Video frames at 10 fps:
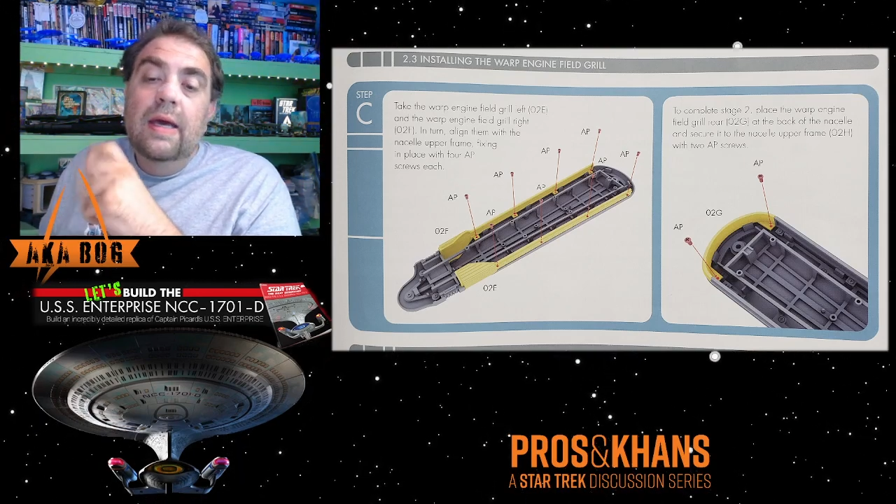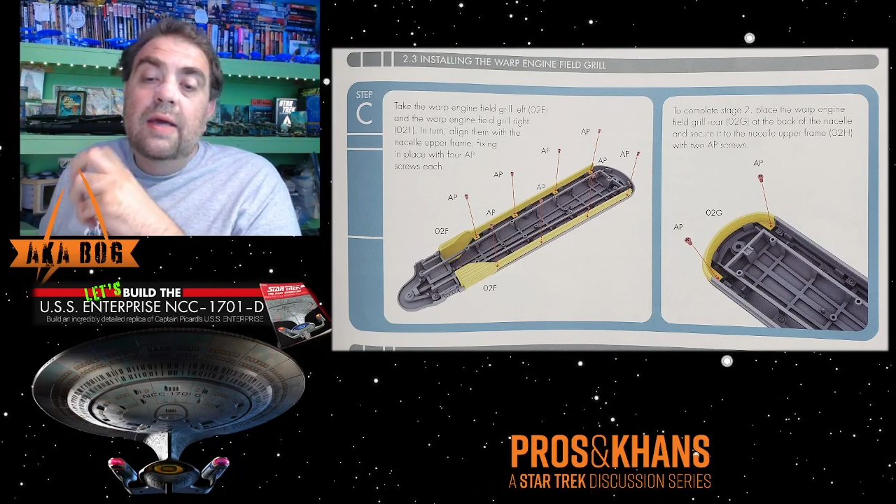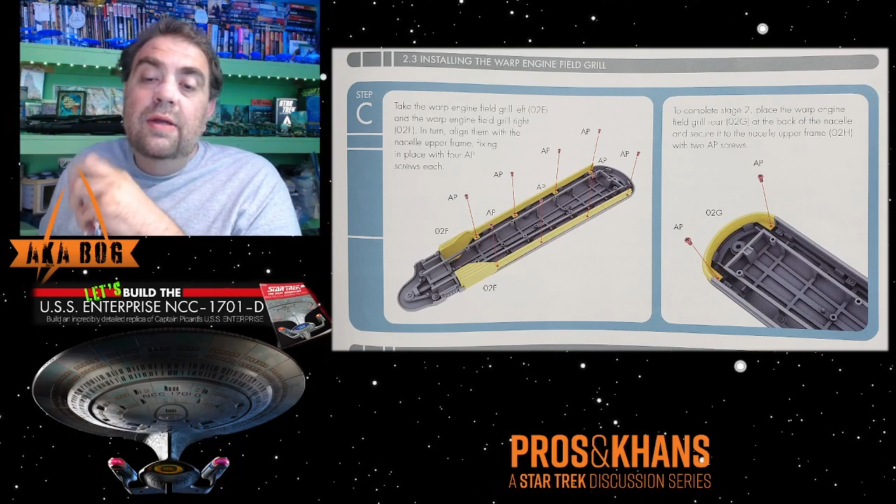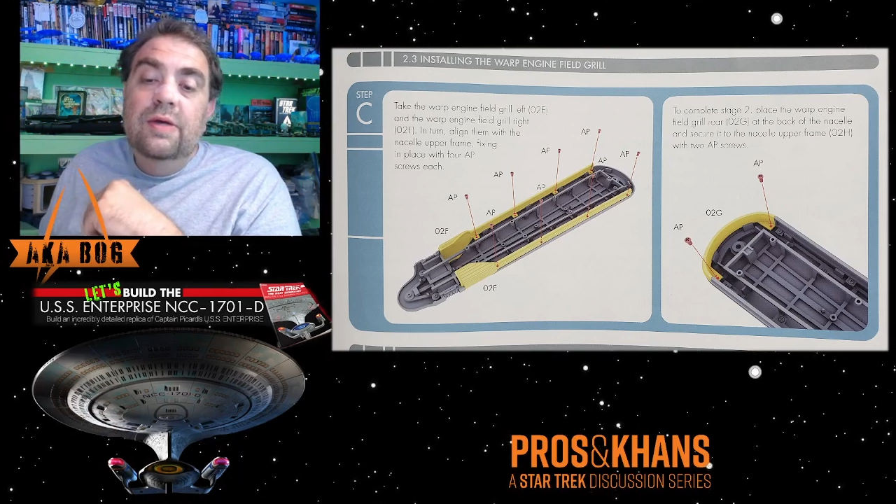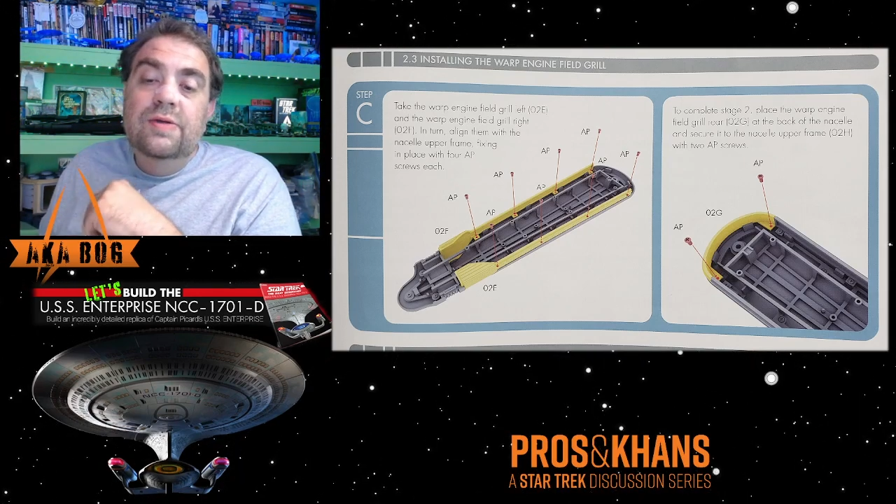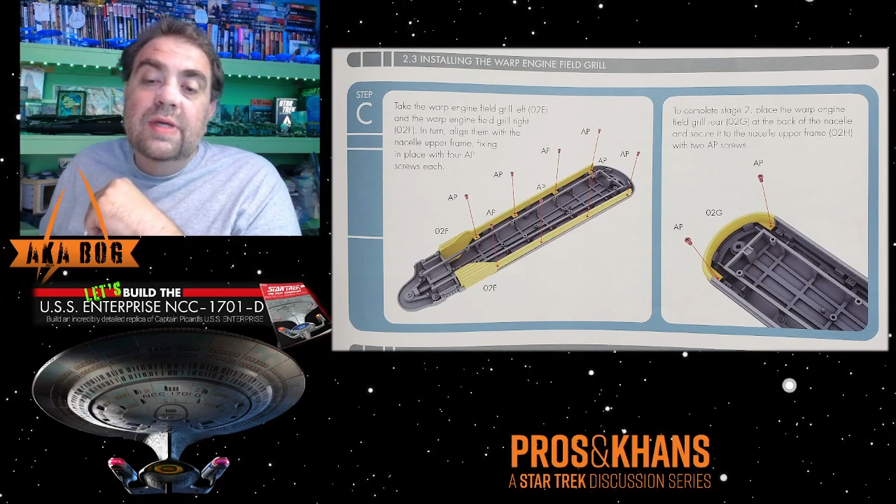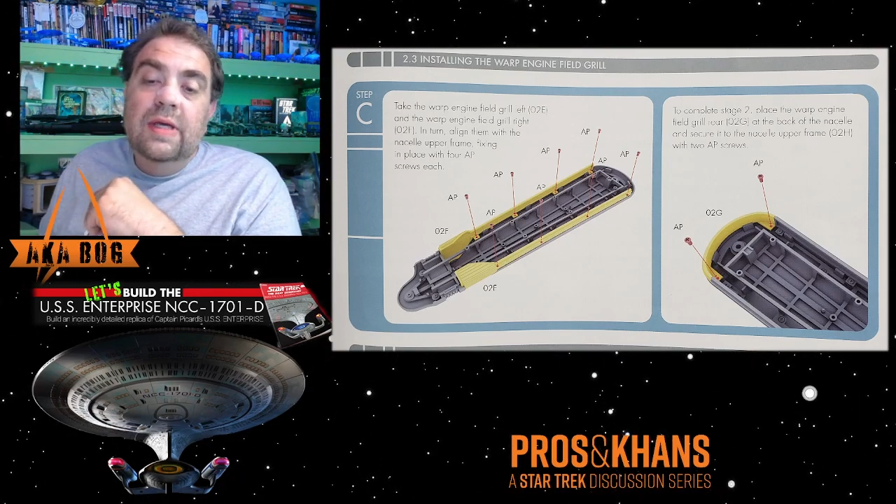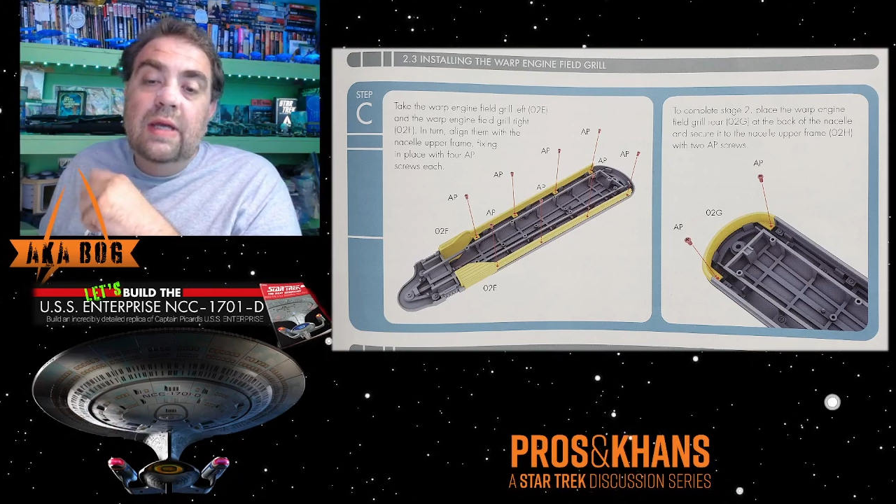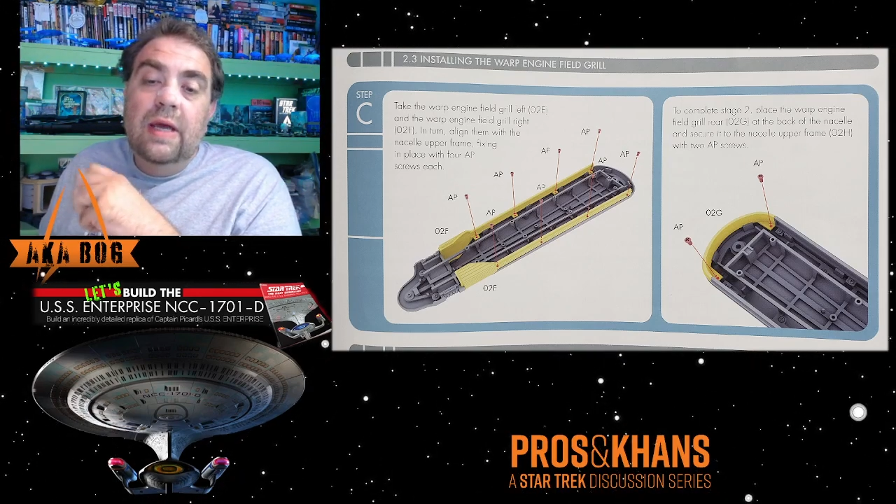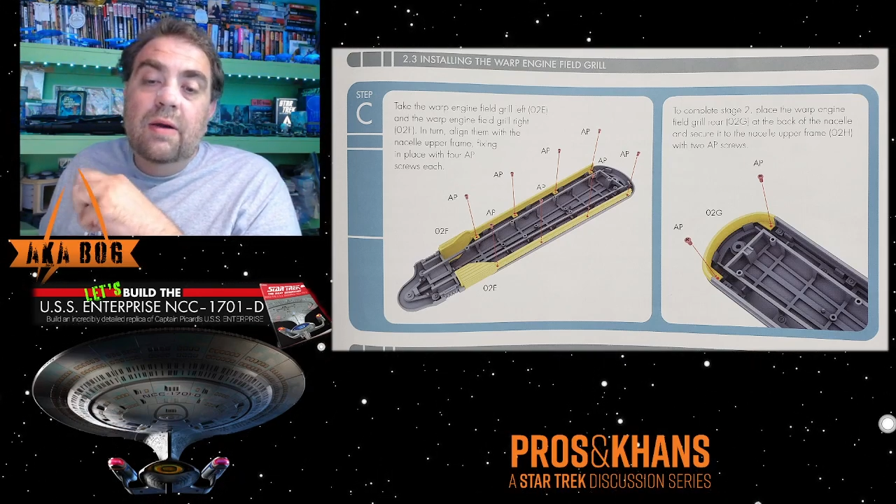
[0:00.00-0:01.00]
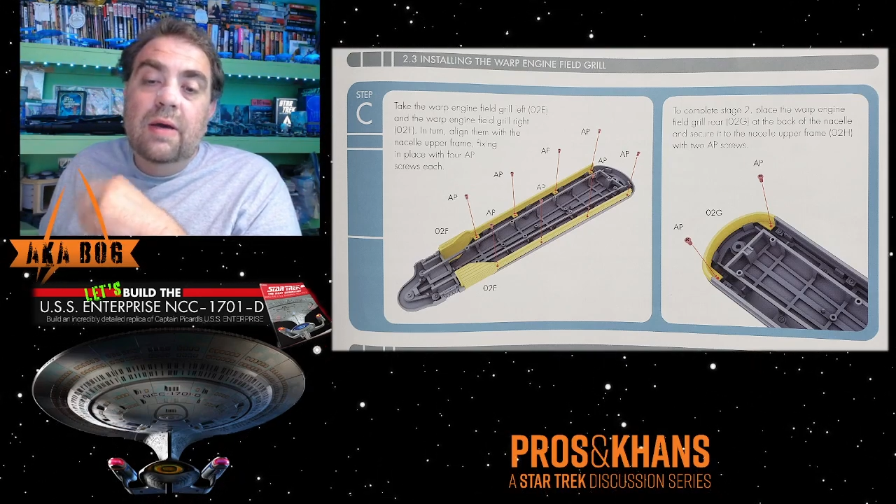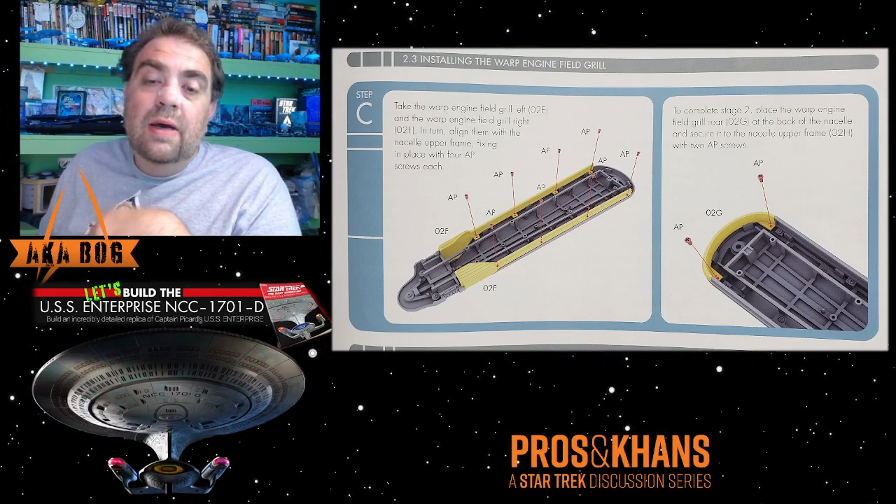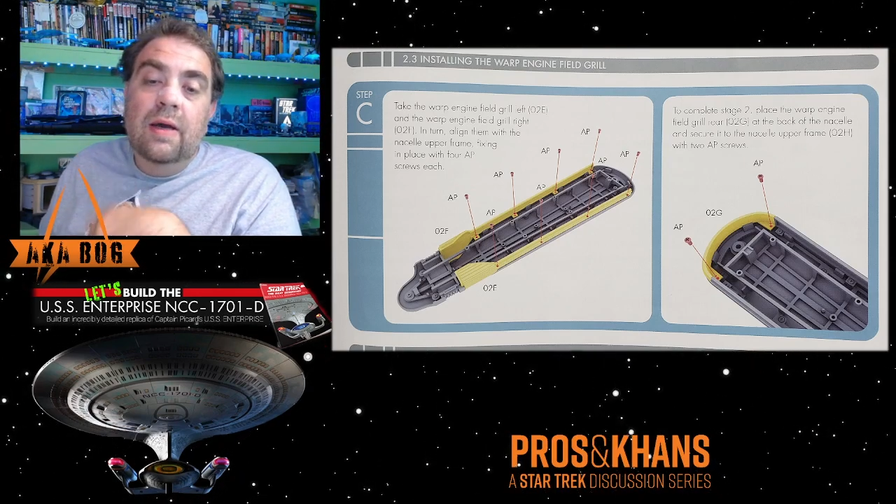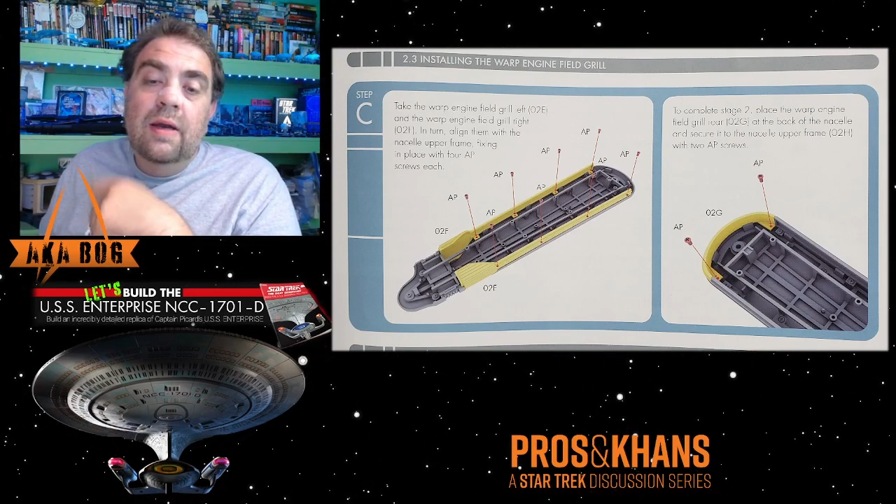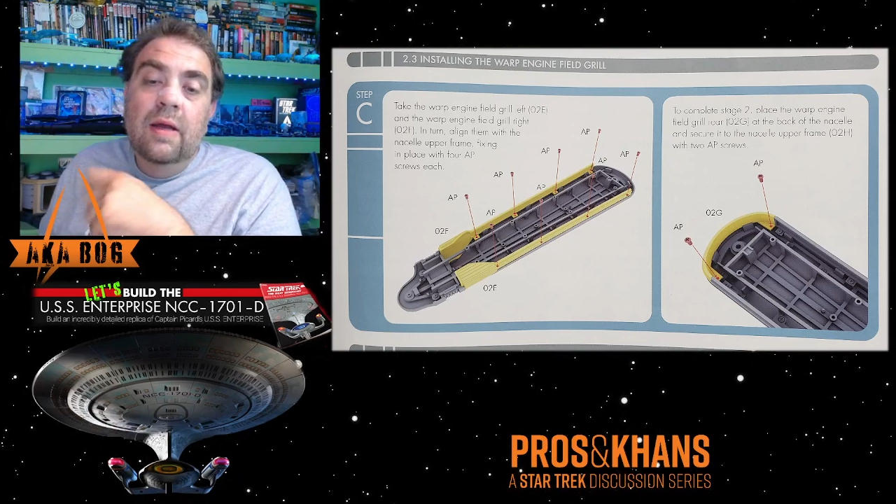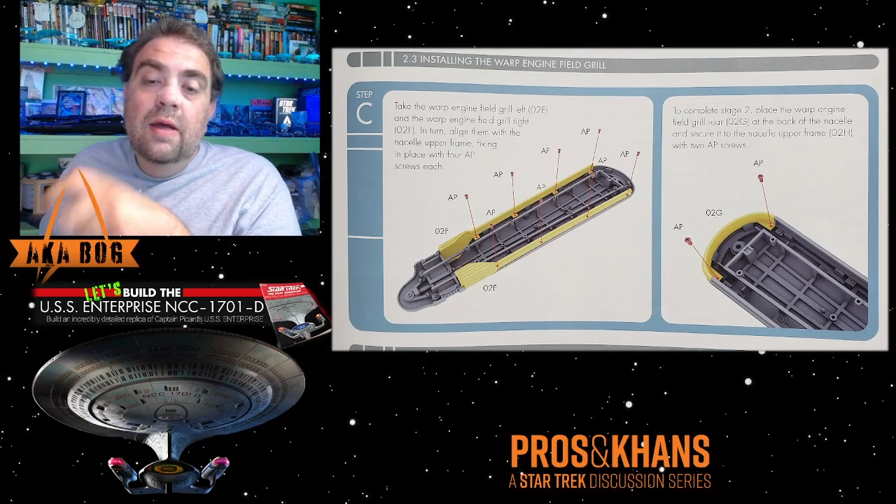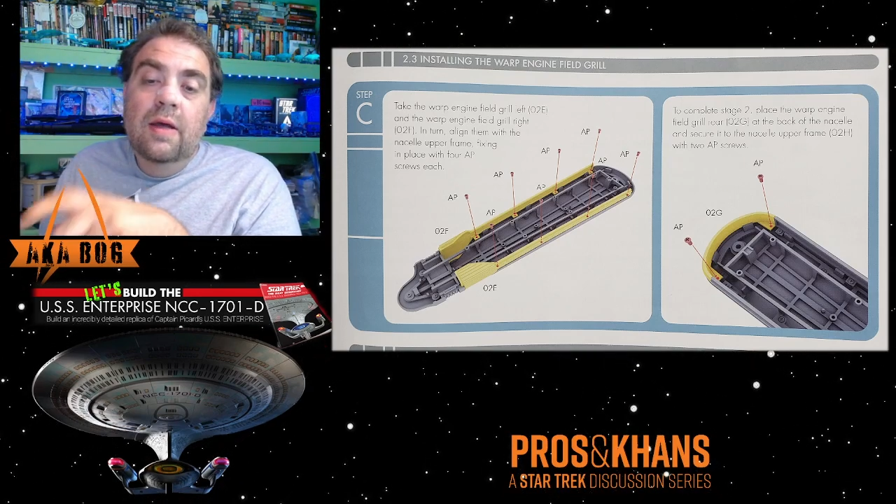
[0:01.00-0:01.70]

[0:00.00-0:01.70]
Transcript: and using an air gun